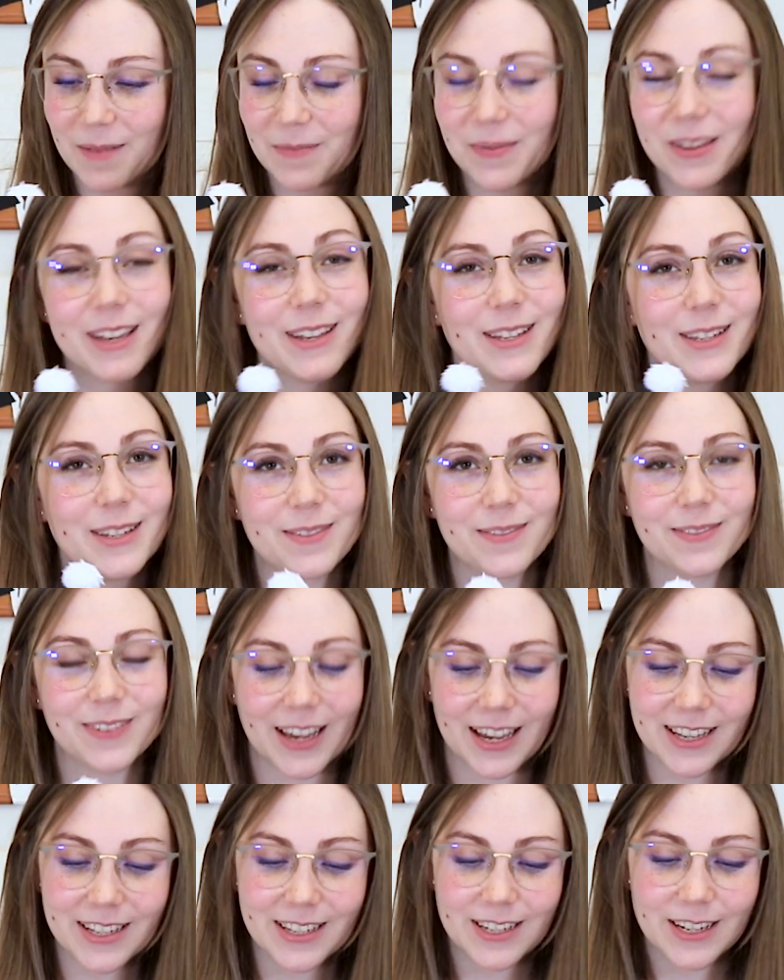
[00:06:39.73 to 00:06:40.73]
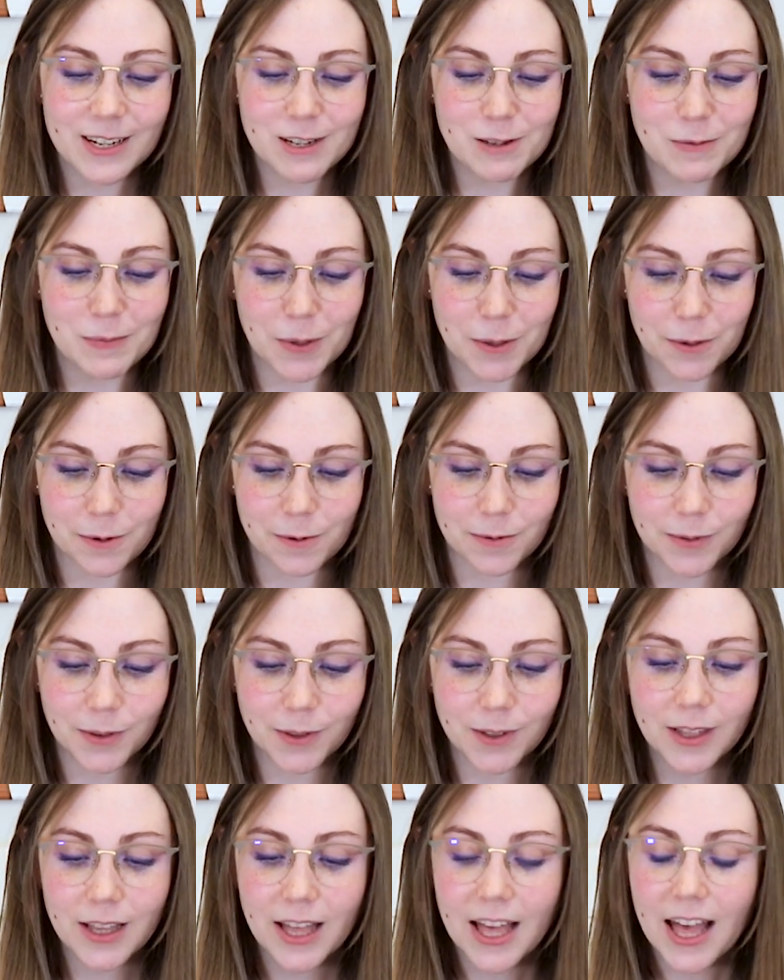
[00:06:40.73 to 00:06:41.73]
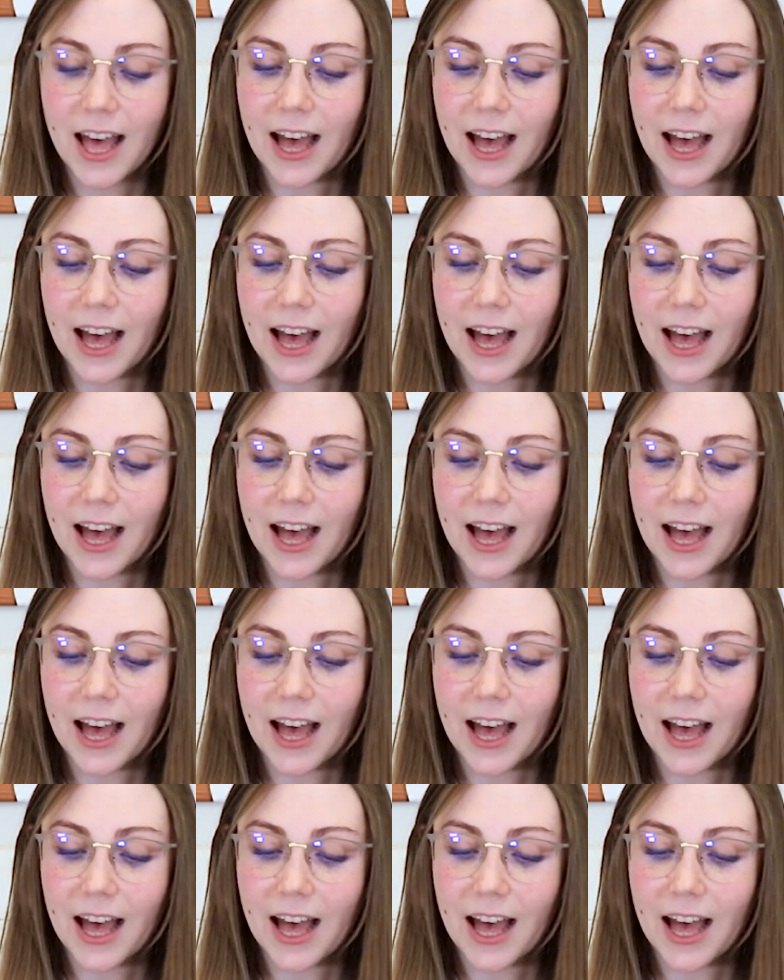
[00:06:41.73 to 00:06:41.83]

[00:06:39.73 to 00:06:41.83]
His face is beautiful.